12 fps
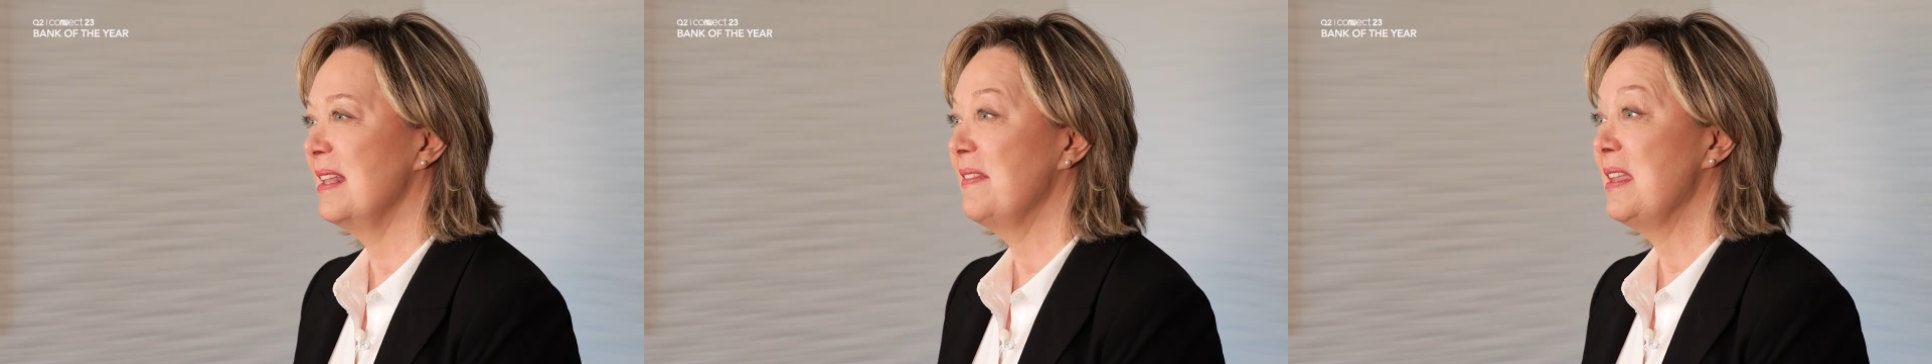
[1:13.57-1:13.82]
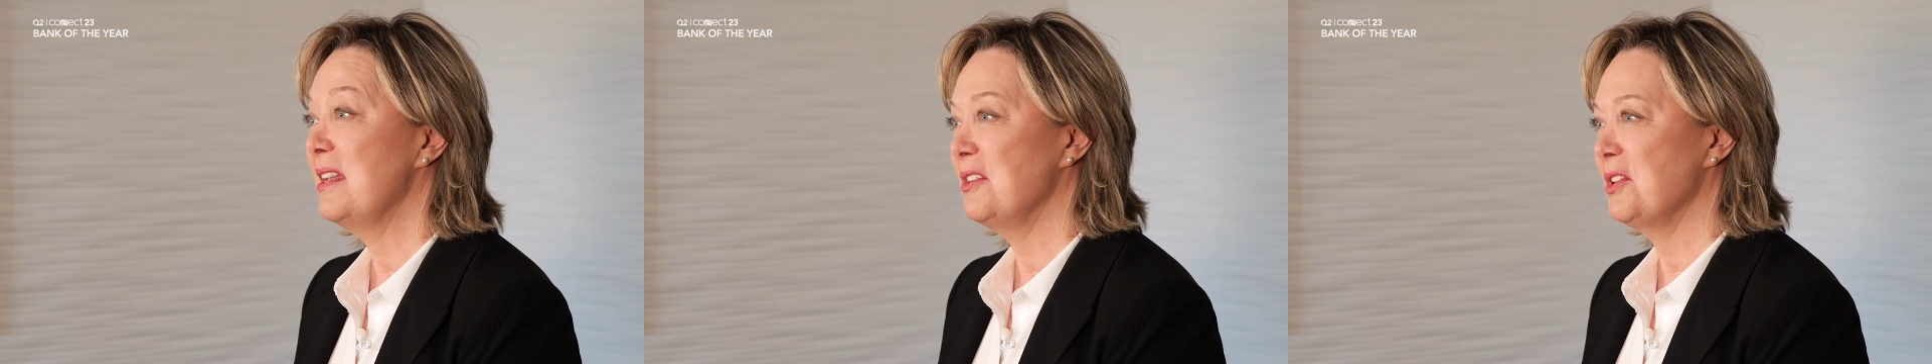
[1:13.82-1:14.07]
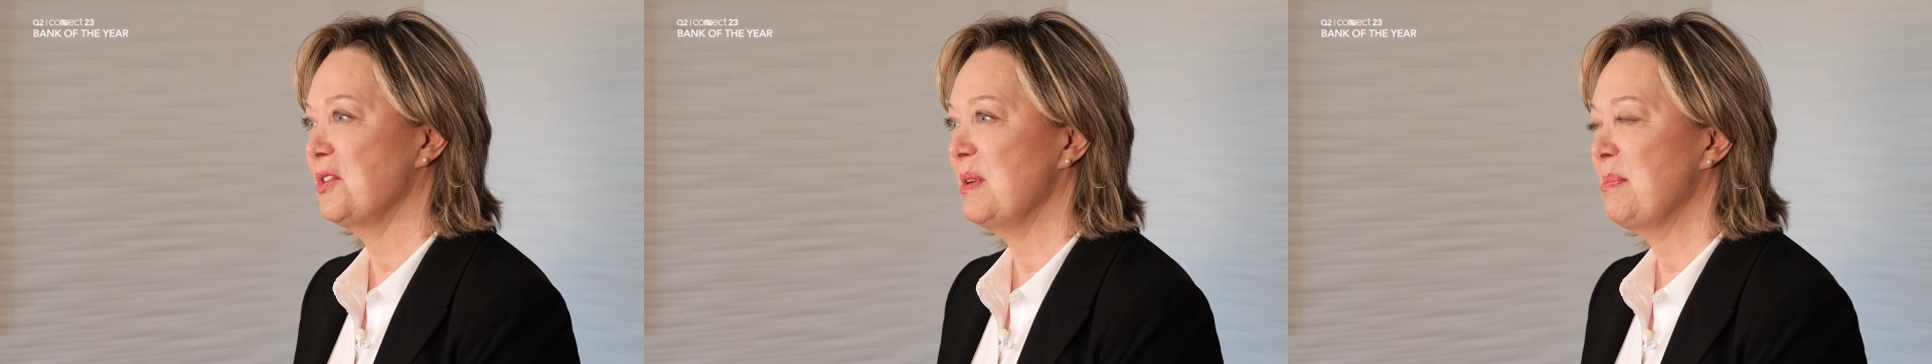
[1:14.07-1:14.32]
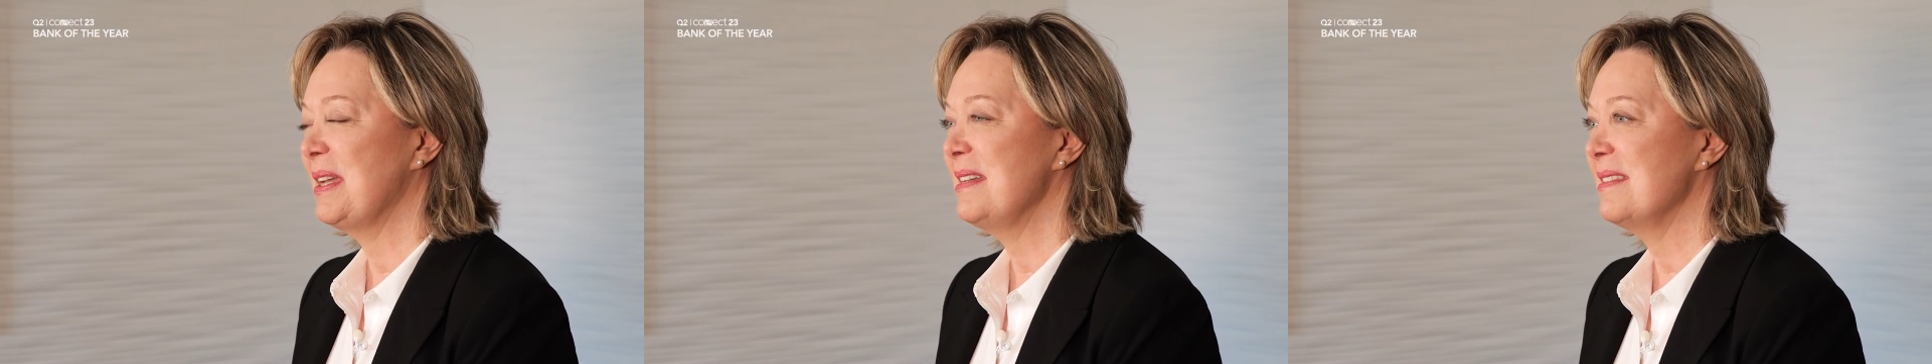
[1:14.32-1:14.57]
that the
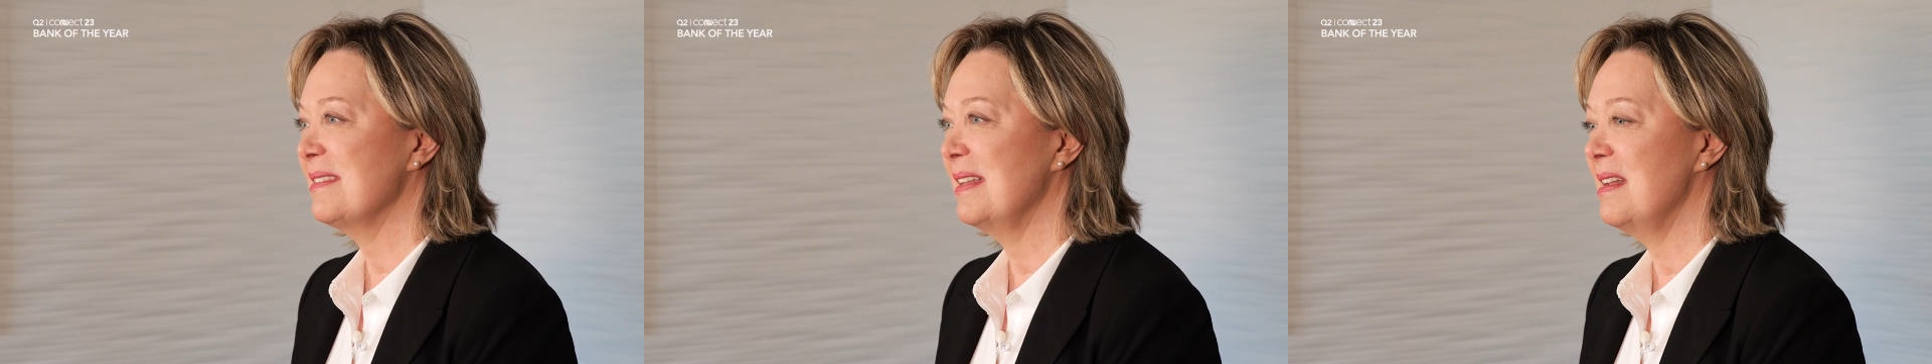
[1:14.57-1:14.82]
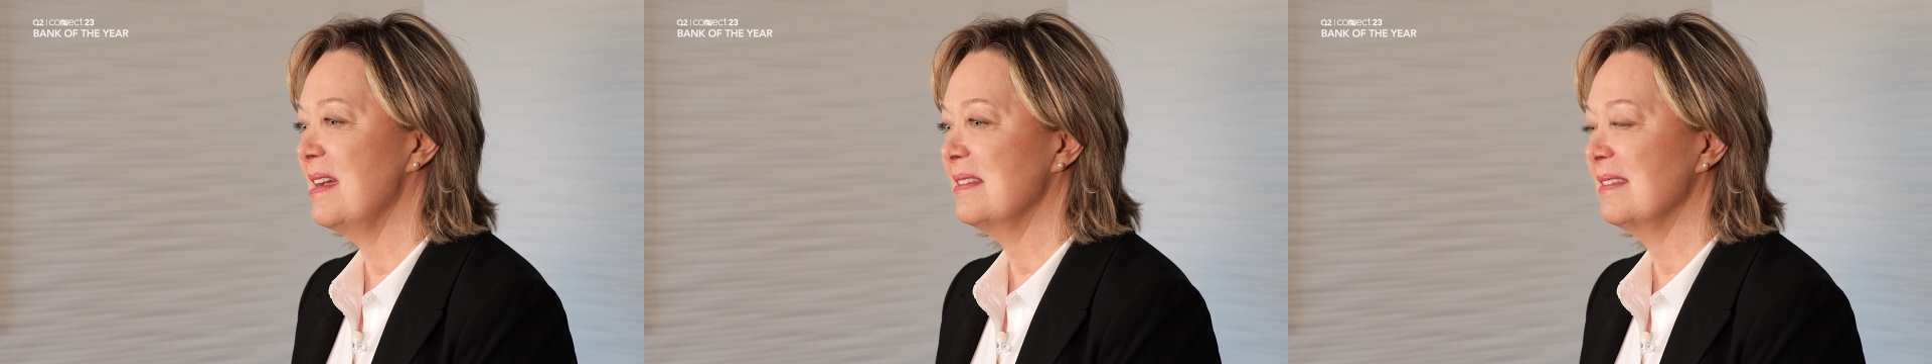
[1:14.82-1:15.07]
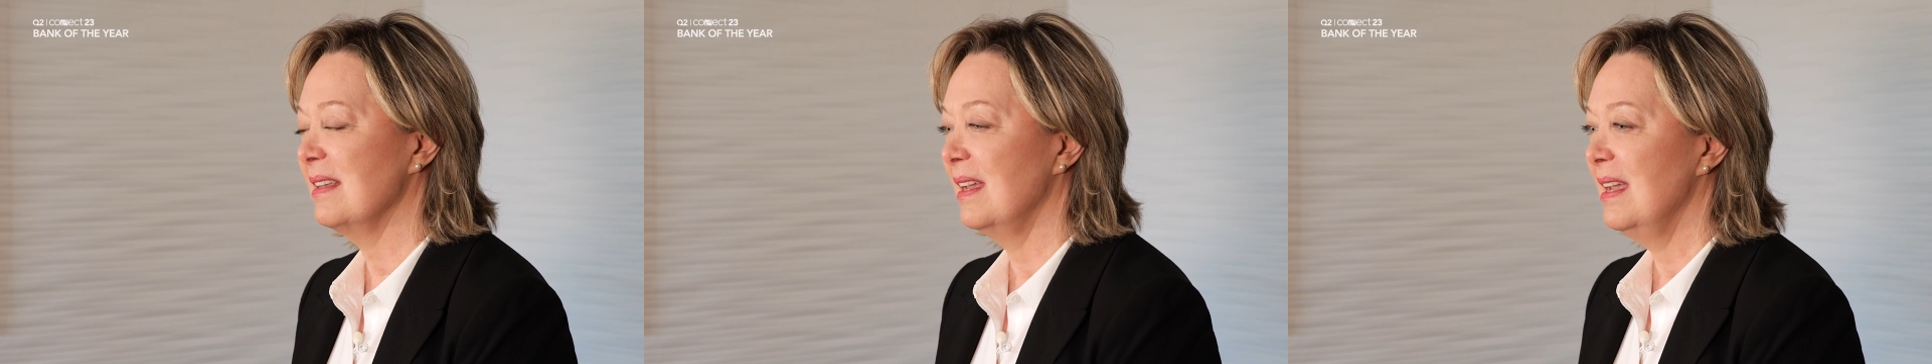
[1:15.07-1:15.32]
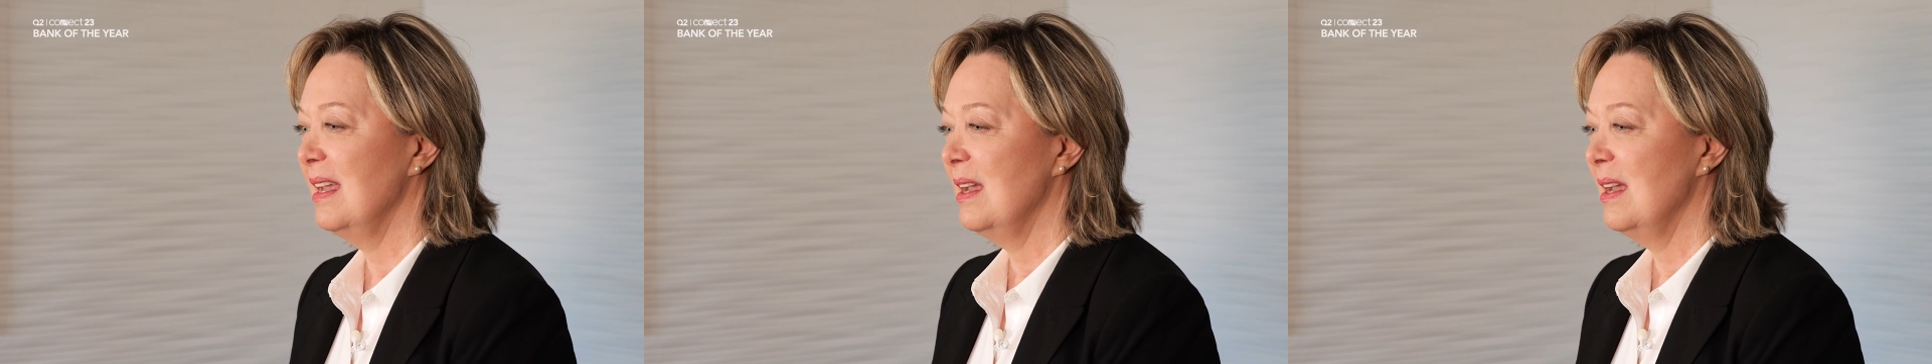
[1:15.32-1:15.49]
industry places in us.